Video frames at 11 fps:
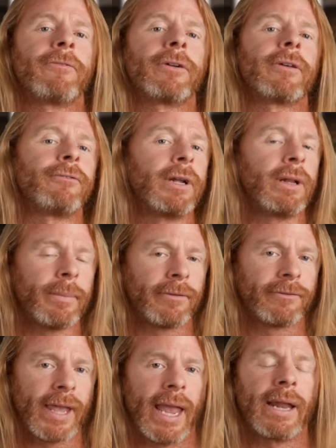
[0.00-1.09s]
for the freedom
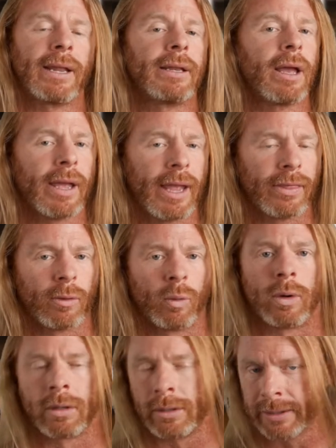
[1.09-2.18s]
of Canada and the
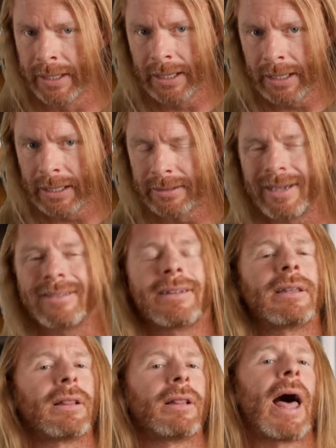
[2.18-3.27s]
world
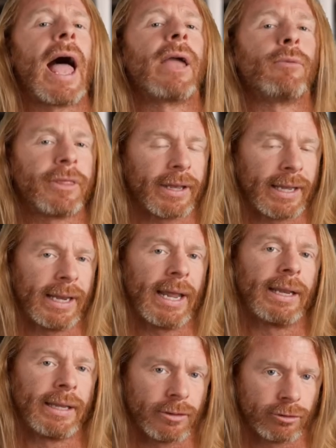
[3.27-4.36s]
doesn't lie with the
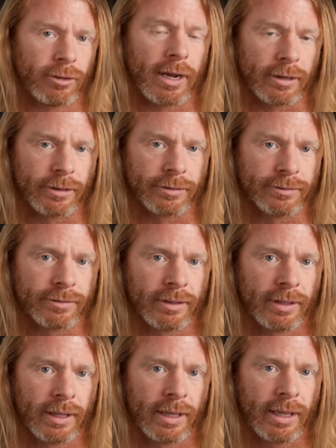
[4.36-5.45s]
Canadian truckers.
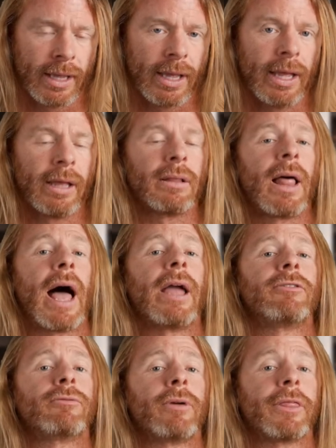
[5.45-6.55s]
It
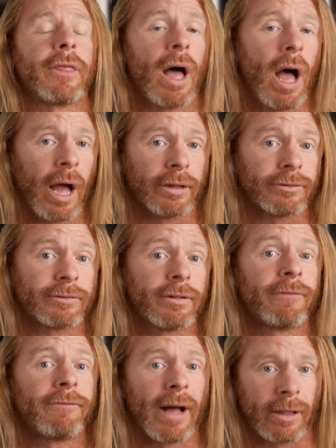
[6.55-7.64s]
lies with us
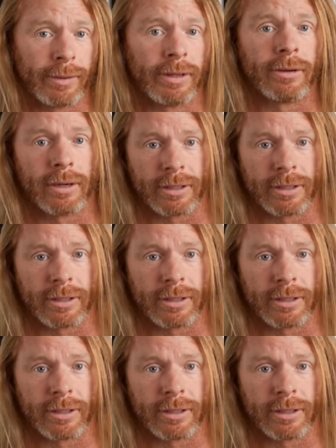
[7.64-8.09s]
following their